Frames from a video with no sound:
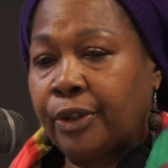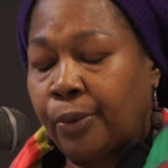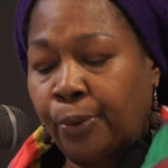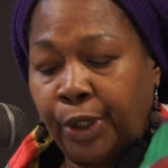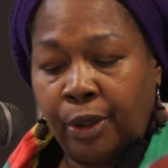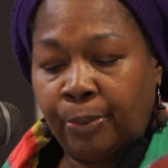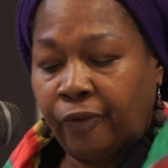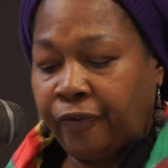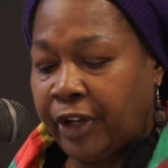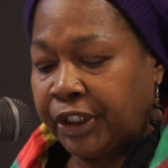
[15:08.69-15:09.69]
a career, a
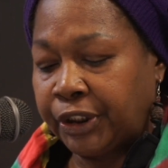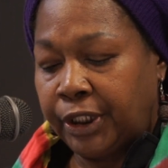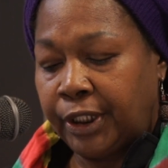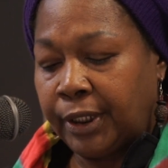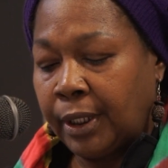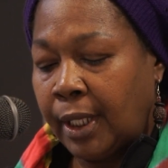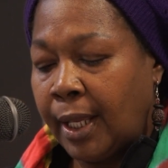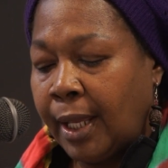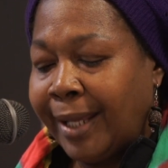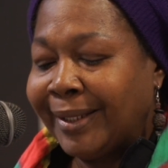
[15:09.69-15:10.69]
profession,
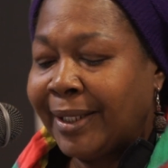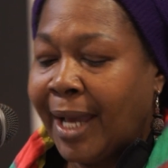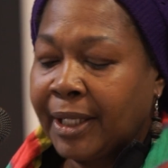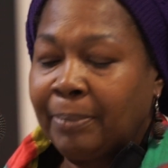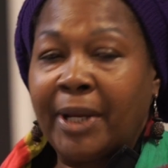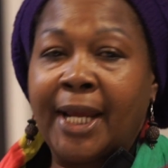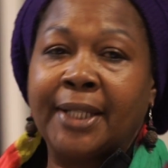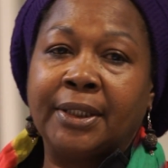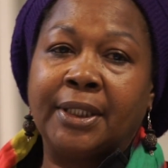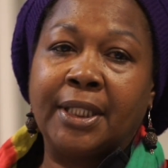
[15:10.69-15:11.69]
not
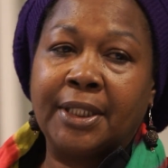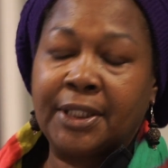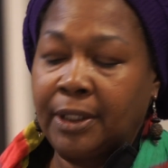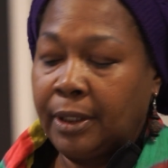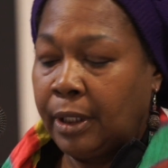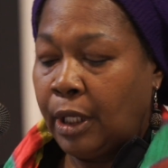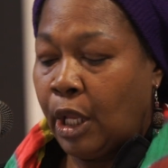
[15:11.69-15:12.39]
abandon us,